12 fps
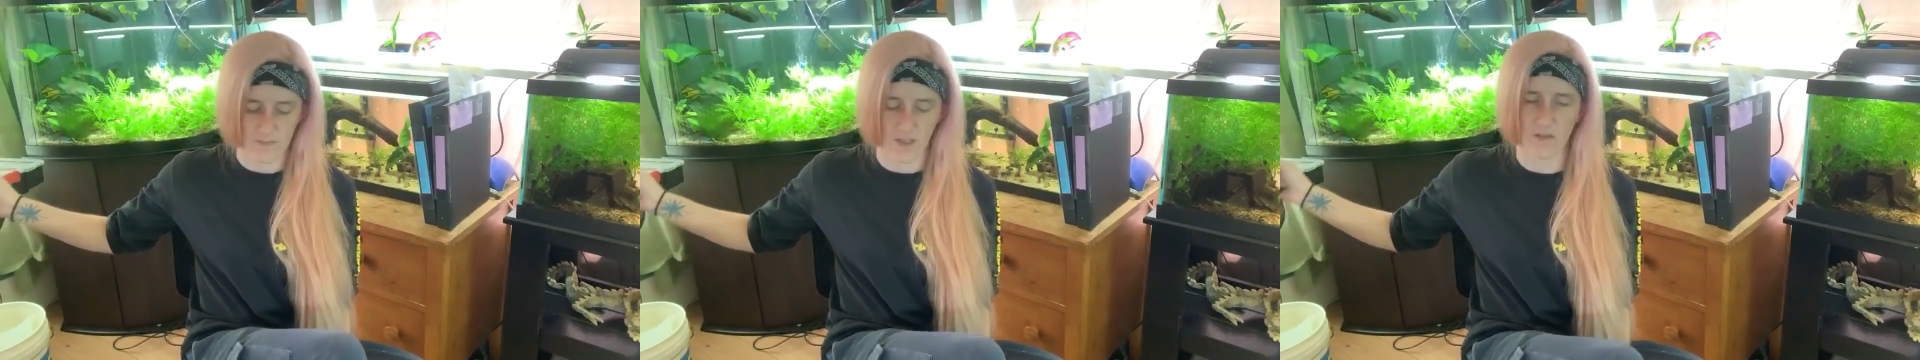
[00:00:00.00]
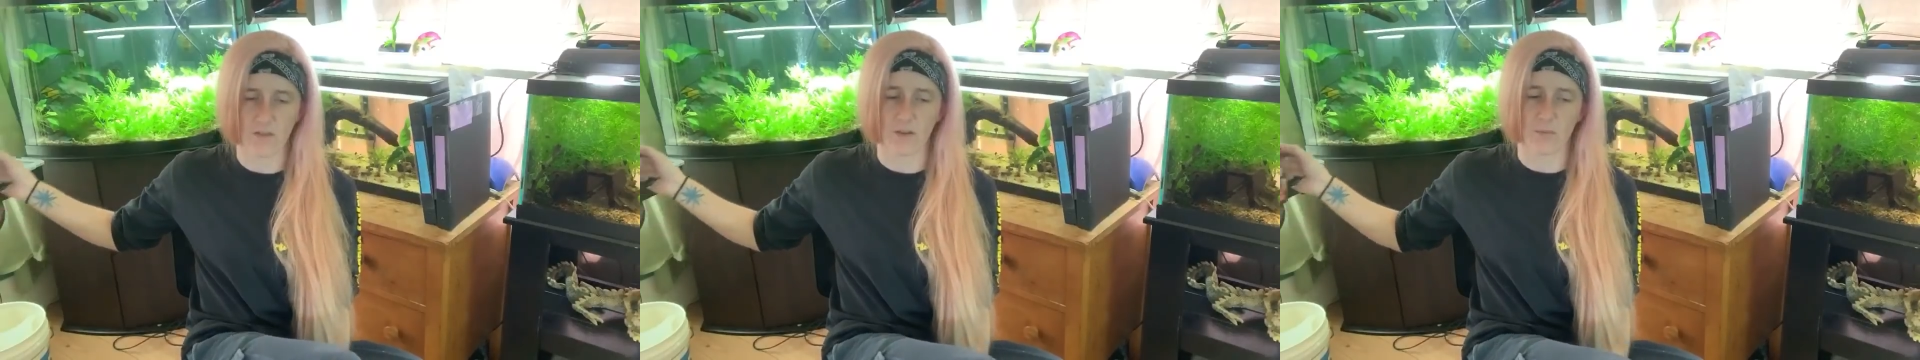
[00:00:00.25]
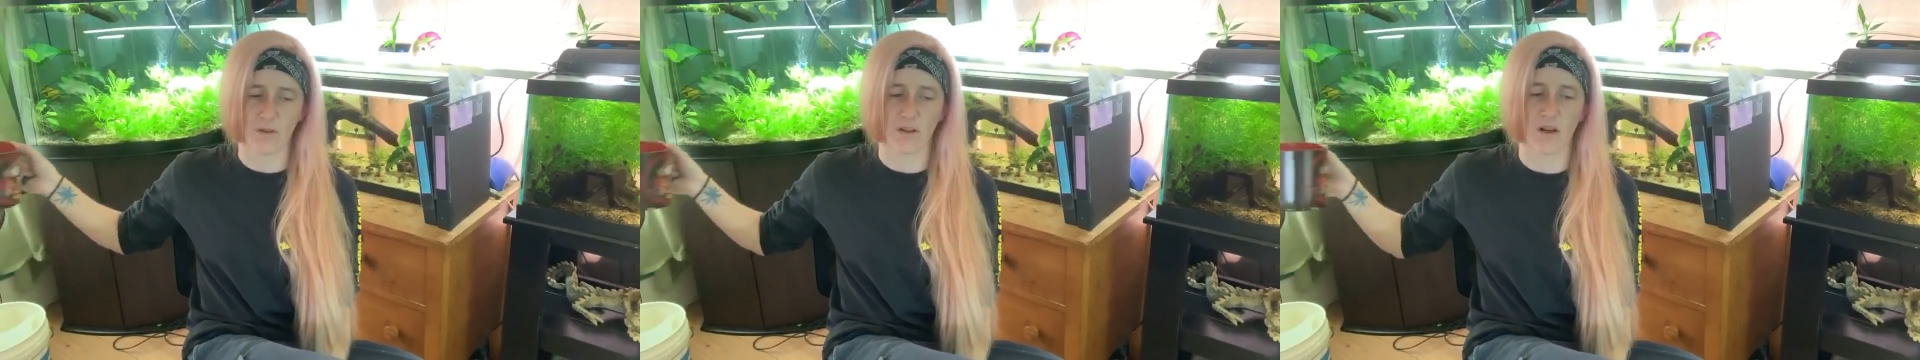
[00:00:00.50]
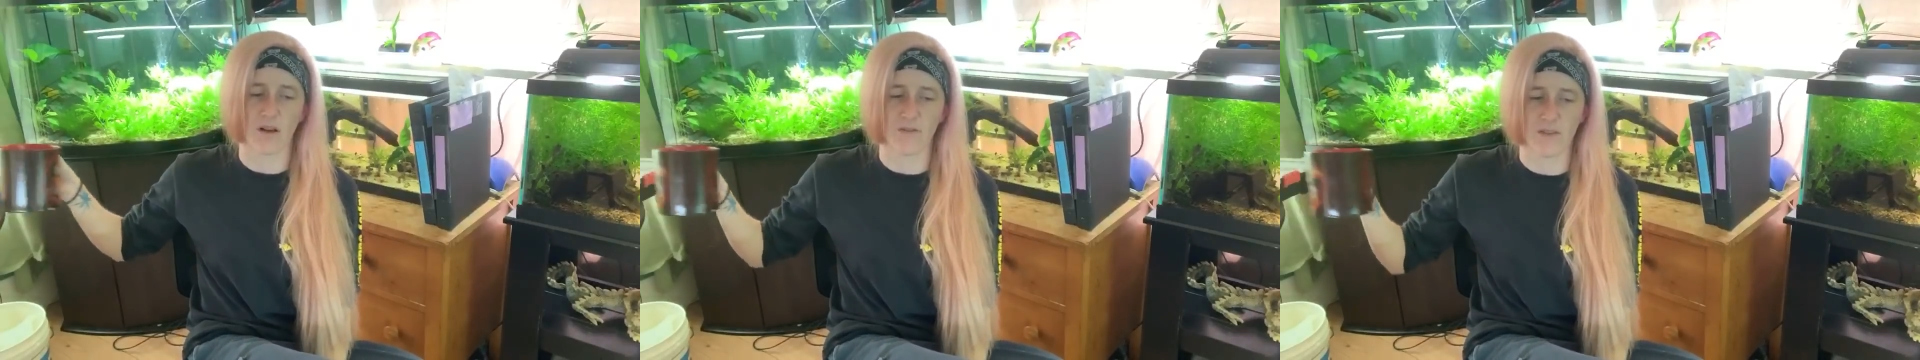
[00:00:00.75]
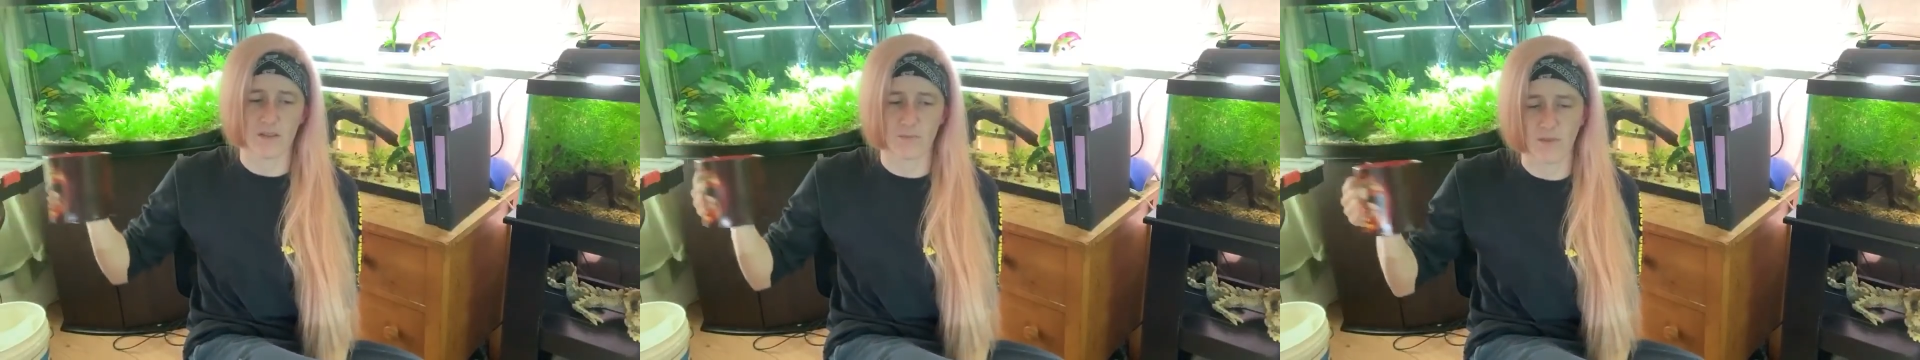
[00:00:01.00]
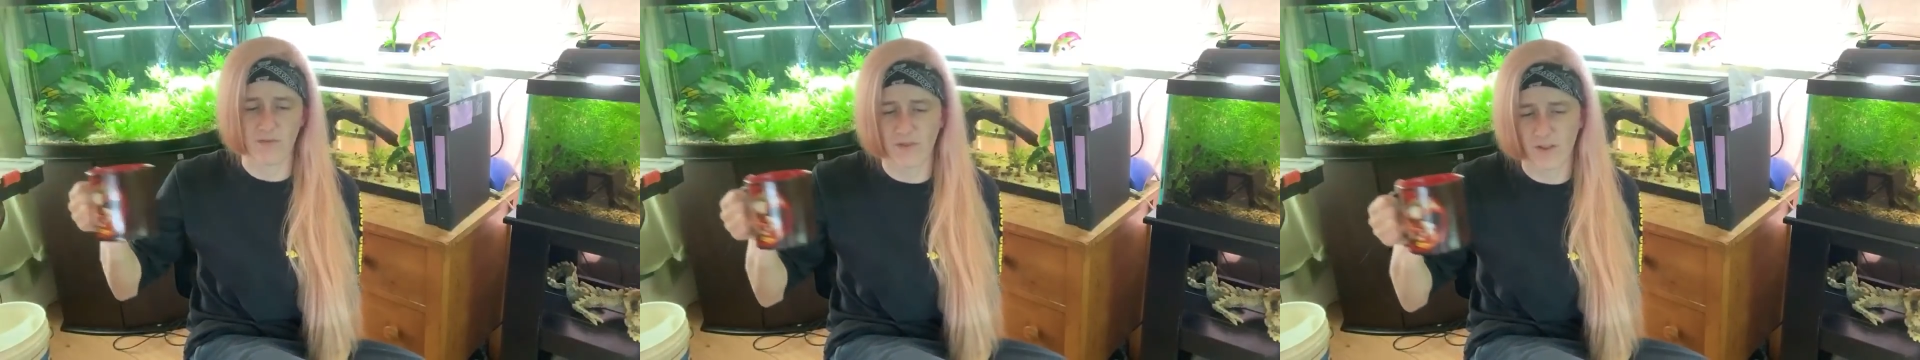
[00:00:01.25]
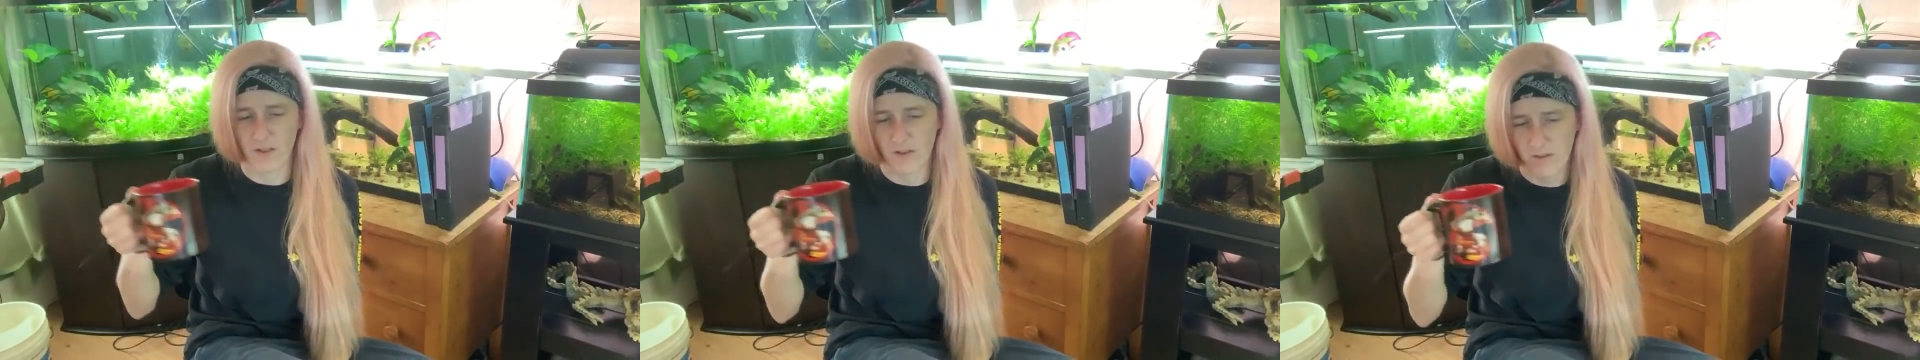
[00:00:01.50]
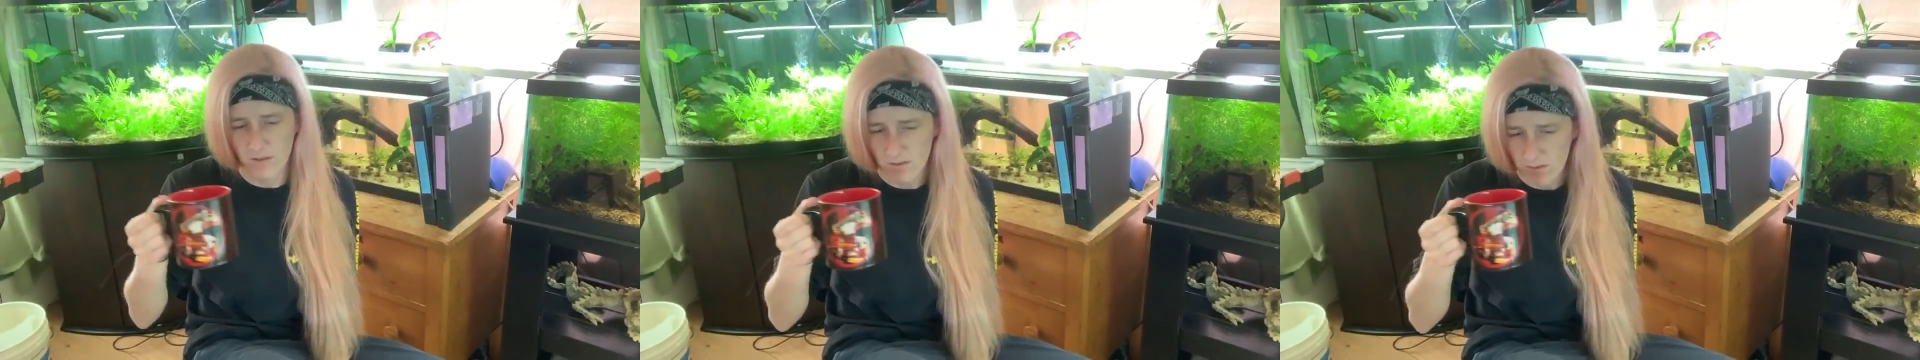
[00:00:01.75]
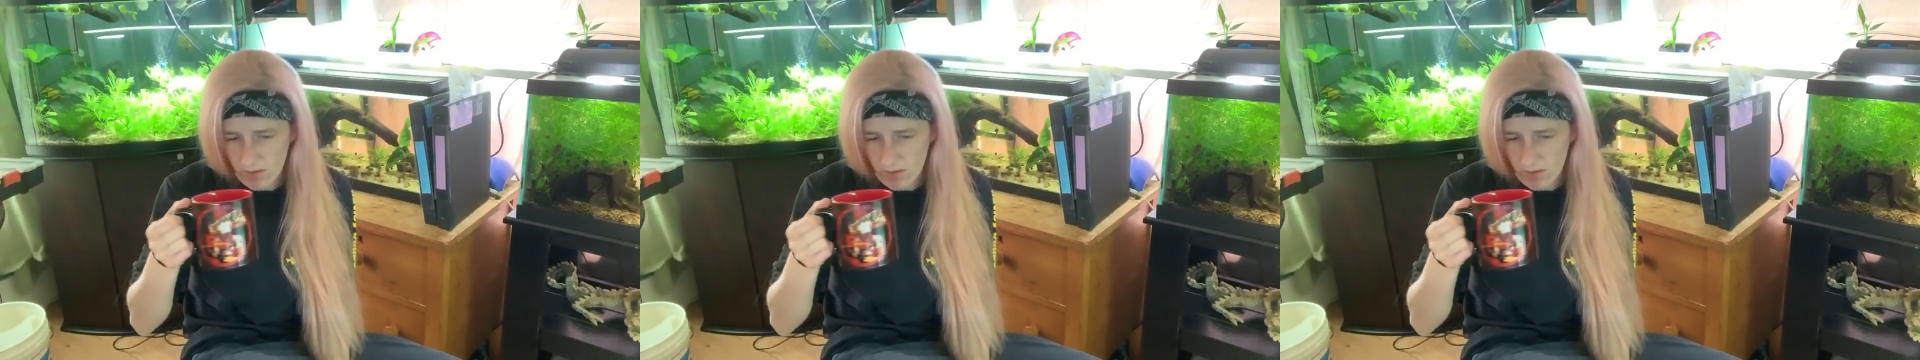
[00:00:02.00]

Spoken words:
I have a little bit of coffees. My foot hurts.